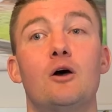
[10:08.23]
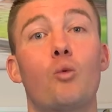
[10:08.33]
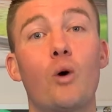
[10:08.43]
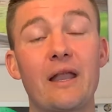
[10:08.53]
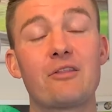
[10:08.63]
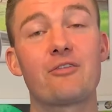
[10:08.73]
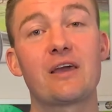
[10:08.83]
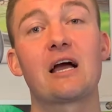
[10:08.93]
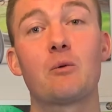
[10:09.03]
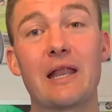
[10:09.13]
One other
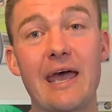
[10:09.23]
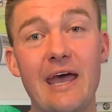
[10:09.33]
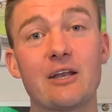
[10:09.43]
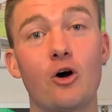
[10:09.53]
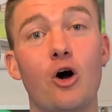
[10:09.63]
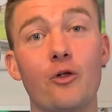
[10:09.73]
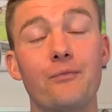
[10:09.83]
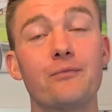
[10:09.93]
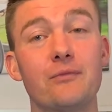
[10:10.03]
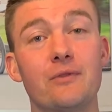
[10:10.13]
thing I would add
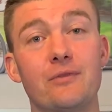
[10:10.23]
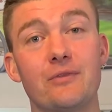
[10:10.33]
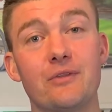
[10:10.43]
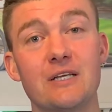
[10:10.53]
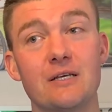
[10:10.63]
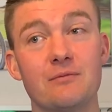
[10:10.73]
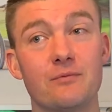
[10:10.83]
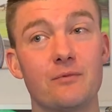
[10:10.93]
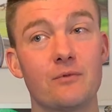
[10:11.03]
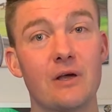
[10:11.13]
on the
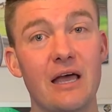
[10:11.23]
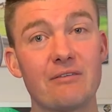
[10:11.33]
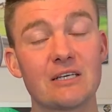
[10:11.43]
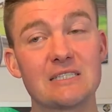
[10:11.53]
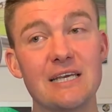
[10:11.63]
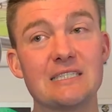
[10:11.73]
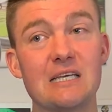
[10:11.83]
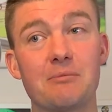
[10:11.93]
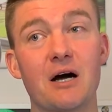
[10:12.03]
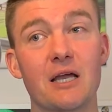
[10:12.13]
having a
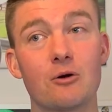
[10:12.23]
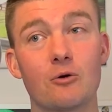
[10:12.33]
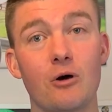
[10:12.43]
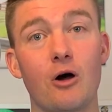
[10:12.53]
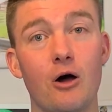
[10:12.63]
TT bike or